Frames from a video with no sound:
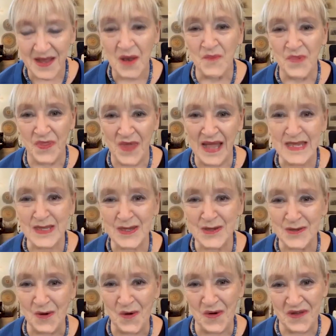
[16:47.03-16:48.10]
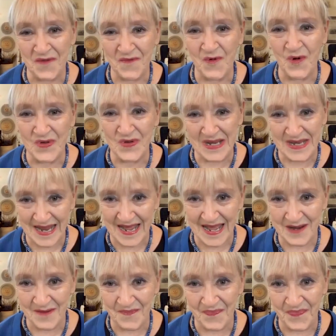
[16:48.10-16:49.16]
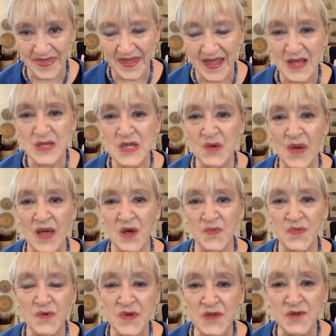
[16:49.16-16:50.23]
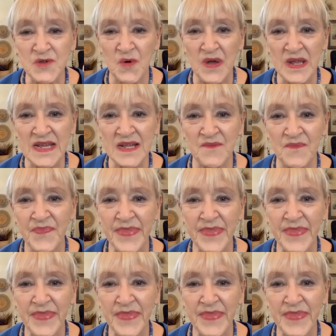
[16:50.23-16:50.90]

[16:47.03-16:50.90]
But that's the story for today. So I hope you enjoyed it.